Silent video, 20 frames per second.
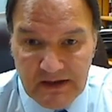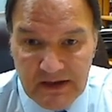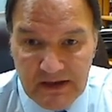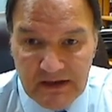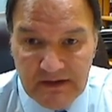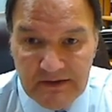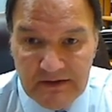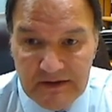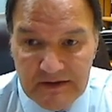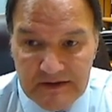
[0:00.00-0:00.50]

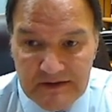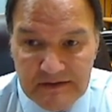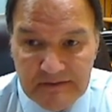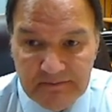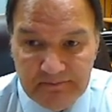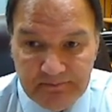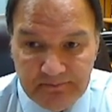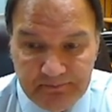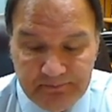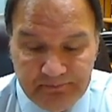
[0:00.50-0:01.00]
in this
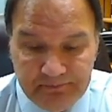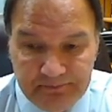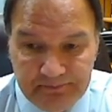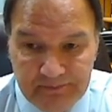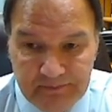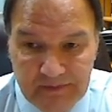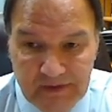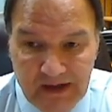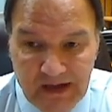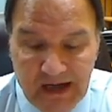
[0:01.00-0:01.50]

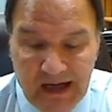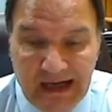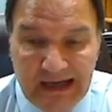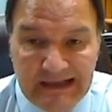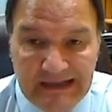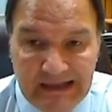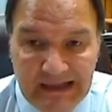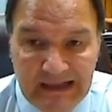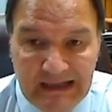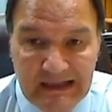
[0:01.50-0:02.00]

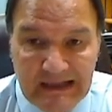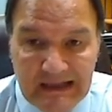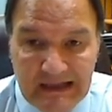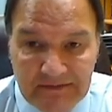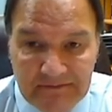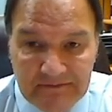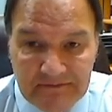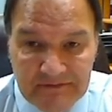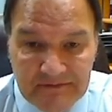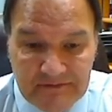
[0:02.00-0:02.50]
idea
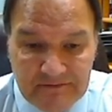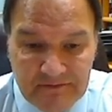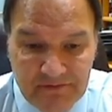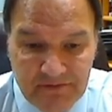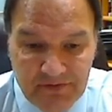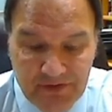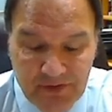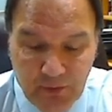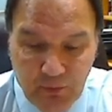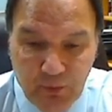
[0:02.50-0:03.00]
of
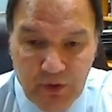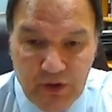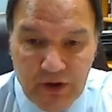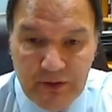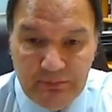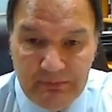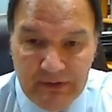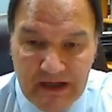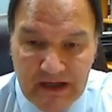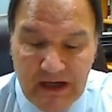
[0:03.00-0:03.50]
the
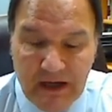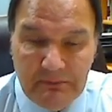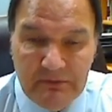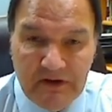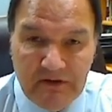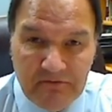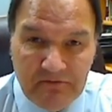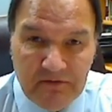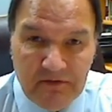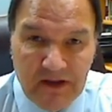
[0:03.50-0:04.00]
Word
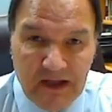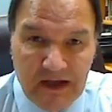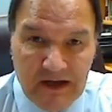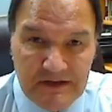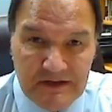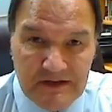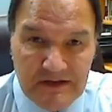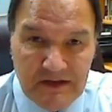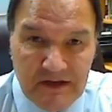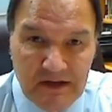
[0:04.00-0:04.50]
becoming
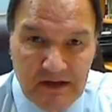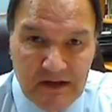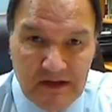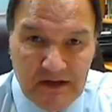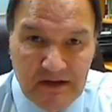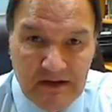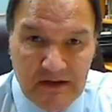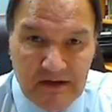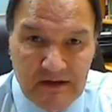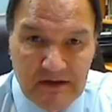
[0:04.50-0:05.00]
flesh.
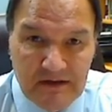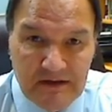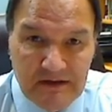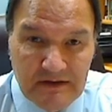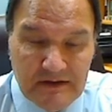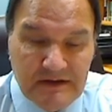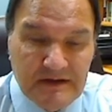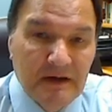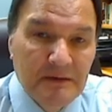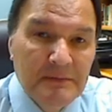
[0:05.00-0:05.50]

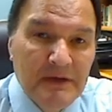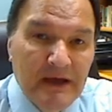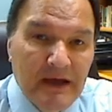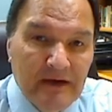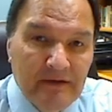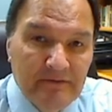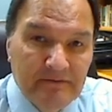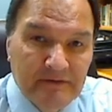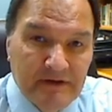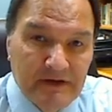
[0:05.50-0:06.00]
Some
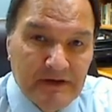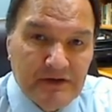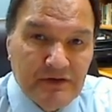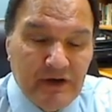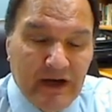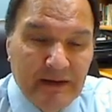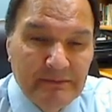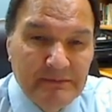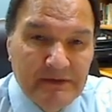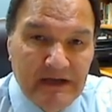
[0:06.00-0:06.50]
have
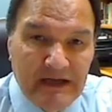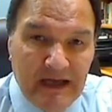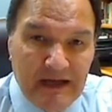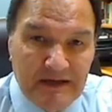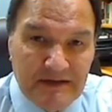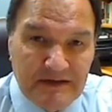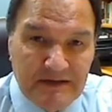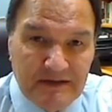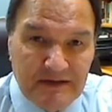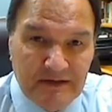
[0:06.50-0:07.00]
described it
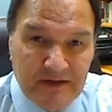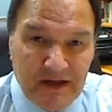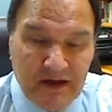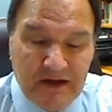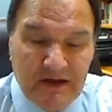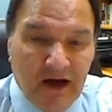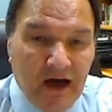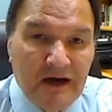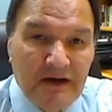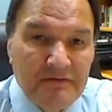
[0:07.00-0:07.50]
as the
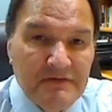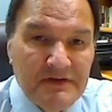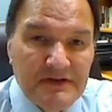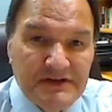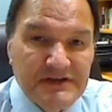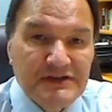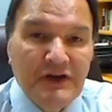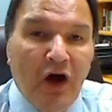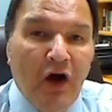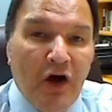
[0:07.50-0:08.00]
God of the
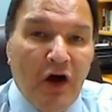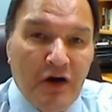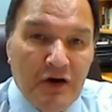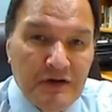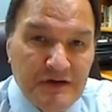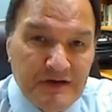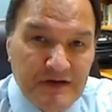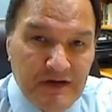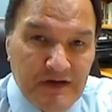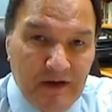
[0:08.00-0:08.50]

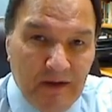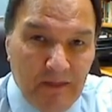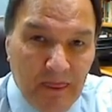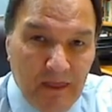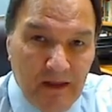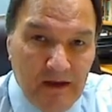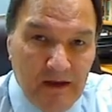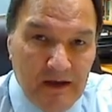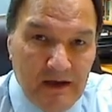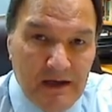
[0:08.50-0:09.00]
stars
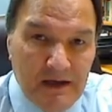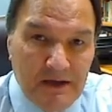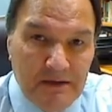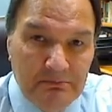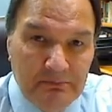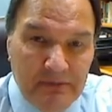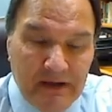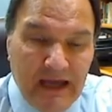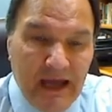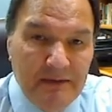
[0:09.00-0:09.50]

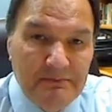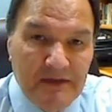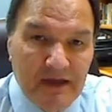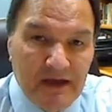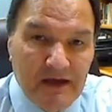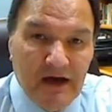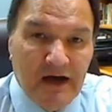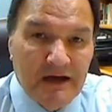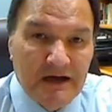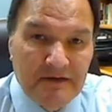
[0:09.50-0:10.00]
became the
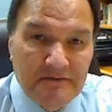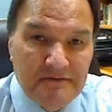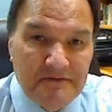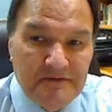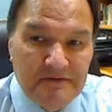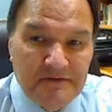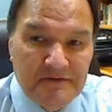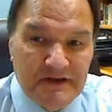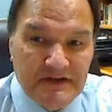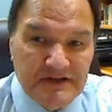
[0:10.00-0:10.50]
God
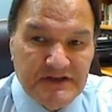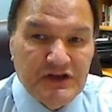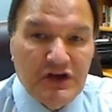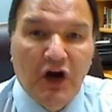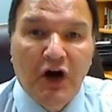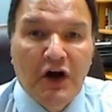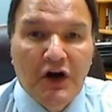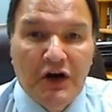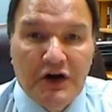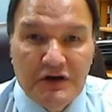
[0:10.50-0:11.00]
of the
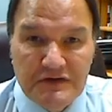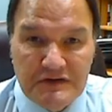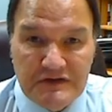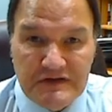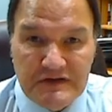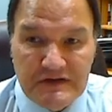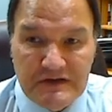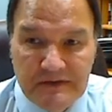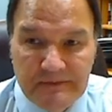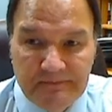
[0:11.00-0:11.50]

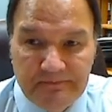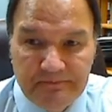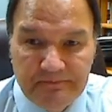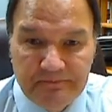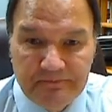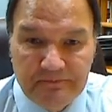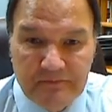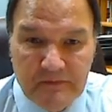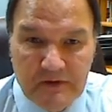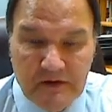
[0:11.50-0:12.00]
scars.
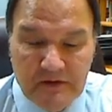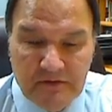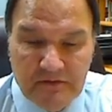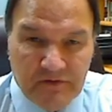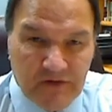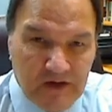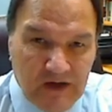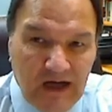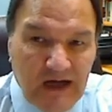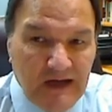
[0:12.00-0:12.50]

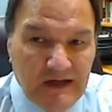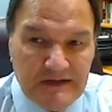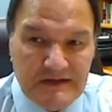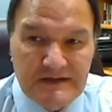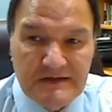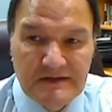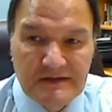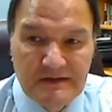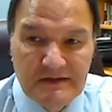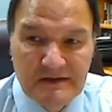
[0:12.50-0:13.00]
For
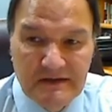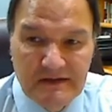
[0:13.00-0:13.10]
us,